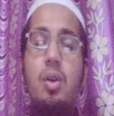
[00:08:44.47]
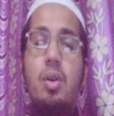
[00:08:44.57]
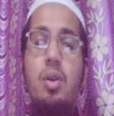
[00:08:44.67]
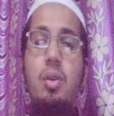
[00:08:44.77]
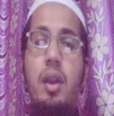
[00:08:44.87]

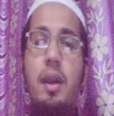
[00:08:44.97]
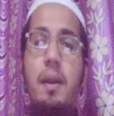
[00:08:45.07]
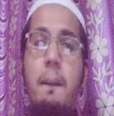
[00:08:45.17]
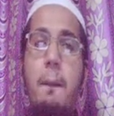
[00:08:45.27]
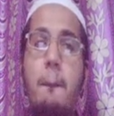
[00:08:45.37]
So,
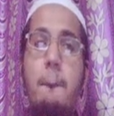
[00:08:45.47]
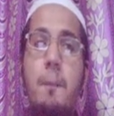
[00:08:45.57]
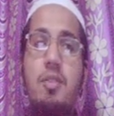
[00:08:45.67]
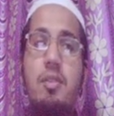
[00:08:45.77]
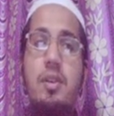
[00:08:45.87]
here
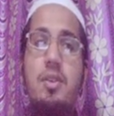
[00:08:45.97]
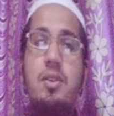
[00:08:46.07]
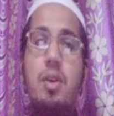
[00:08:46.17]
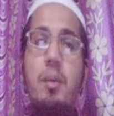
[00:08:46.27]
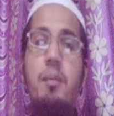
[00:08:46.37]
we will
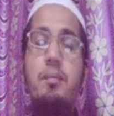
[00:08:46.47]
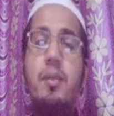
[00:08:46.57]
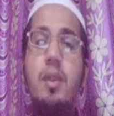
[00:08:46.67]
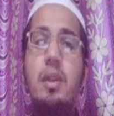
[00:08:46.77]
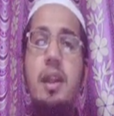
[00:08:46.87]
stop.
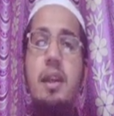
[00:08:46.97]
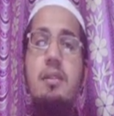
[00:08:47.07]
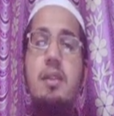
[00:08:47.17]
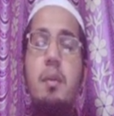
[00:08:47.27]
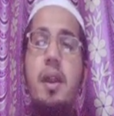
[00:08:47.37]
Let us
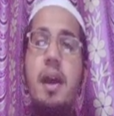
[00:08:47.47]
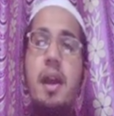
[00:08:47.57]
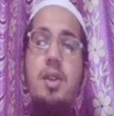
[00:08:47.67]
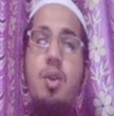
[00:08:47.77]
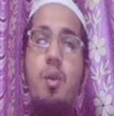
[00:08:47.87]

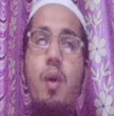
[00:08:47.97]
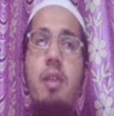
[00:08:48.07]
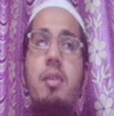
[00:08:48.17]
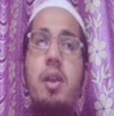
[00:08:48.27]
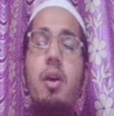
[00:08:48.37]
summarize
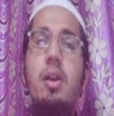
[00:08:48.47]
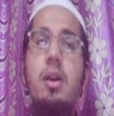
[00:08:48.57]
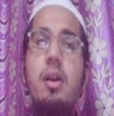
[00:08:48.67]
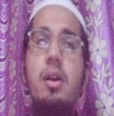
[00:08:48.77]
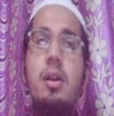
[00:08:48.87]
what we have
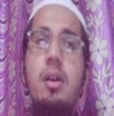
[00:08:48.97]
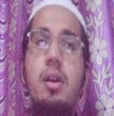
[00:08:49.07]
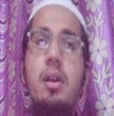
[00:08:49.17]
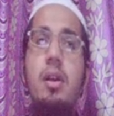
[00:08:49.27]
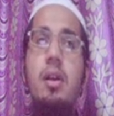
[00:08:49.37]
learned
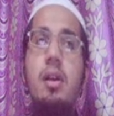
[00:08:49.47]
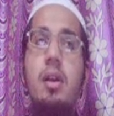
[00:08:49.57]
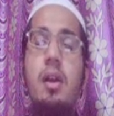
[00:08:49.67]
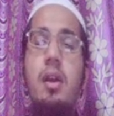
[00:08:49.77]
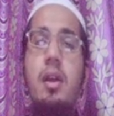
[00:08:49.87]

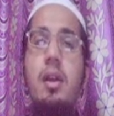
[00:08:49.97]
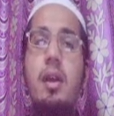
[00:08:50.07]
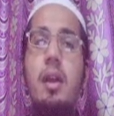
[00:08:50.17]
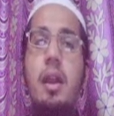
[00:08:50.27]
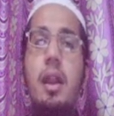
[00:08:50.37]

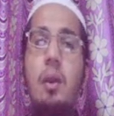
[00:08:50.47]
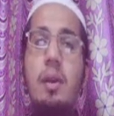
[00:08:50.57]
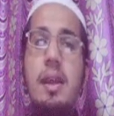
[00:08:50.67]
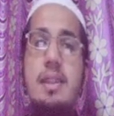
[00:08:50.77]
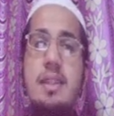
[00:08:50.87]
in
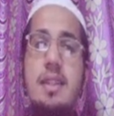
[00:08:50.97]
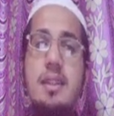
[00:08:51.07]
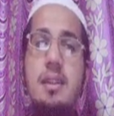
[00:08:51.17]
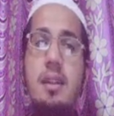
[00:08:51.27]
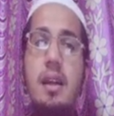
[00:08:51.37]
today's
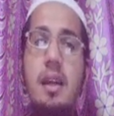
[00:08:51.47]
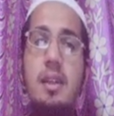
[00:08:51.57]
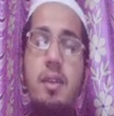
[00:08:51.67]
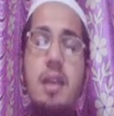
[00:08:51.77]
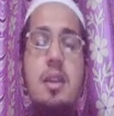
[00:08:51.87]
session as
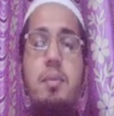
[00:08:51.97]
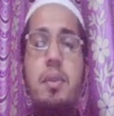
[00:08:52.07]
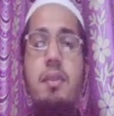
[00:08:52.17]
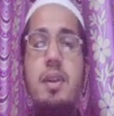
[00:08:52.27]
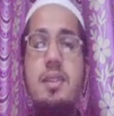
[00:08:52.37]
well as in
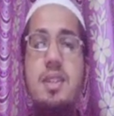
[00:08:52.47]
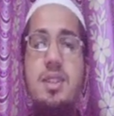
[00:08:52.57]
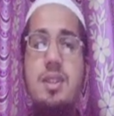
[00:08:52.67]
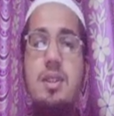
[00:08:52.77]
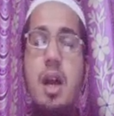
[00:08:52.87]
previous
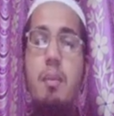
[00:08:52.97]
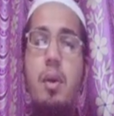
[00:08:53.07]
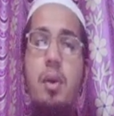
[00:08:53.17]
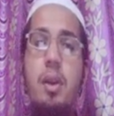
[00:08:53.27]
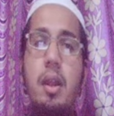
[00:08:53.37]
session
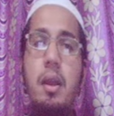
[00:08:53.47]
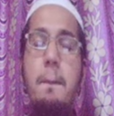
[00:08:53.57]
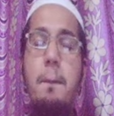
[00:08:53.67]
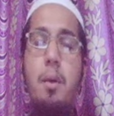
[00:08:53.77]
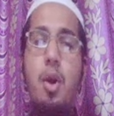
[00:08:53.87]
about the
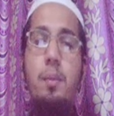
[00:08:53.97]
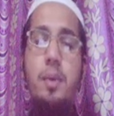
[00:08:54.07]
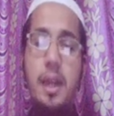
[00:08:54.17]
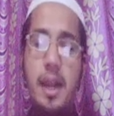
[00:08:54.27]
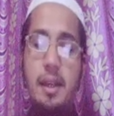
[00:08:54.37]

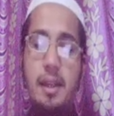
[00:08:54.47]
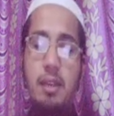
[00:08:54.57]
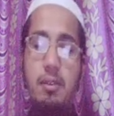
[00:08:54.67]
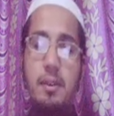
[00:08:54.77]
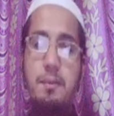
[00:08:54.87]
propped cantilever.